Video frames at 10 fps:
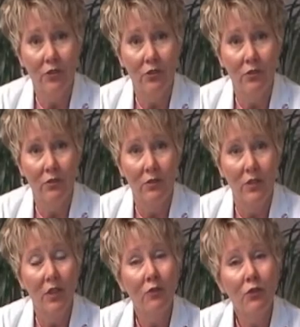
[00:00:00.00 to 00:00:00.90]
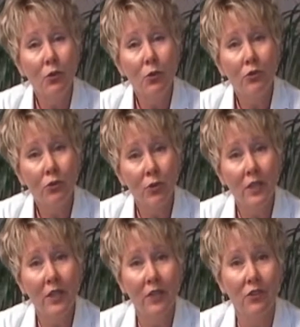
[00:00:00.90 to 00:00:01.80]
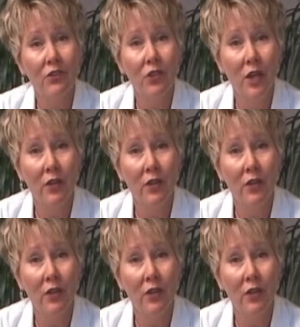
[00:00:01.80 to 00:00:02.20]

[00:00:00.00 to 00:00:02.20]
had been to have a program where